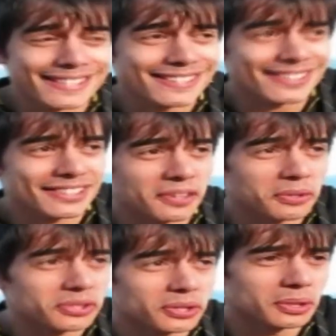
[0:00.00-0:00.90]
This isn't
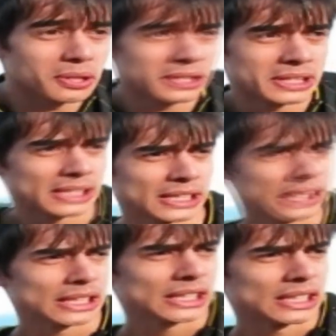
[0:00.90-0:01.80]
gross gore.
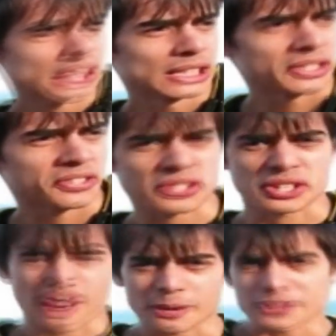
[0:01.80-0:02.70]
This isn't
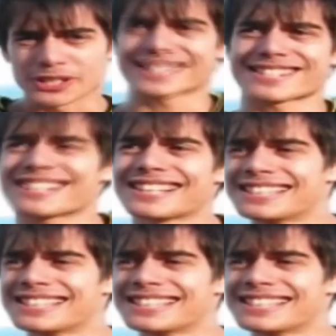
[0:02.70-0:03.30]
Crab Sticks.